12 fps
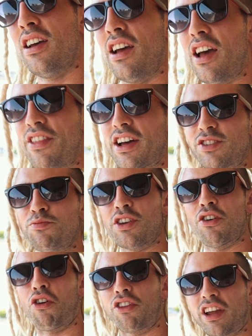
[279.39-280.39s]
And that's me
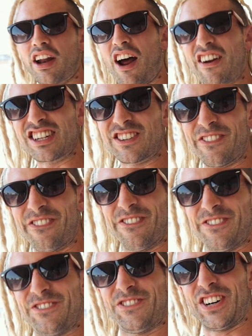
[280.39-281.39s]
holding it out as
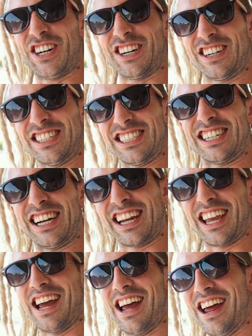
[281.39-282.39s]
far as I
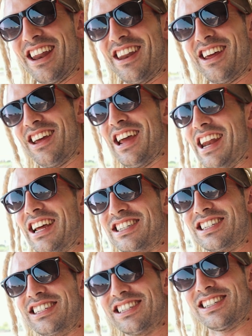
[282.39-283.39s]
can. And it's
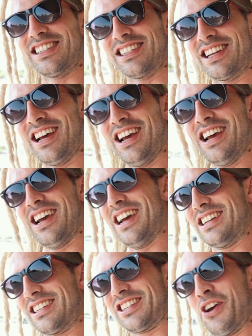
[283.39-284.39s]
just,
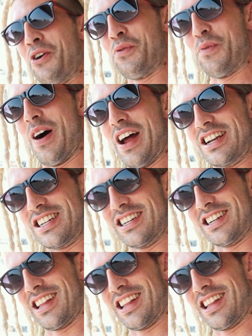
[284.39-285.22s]
it's too much.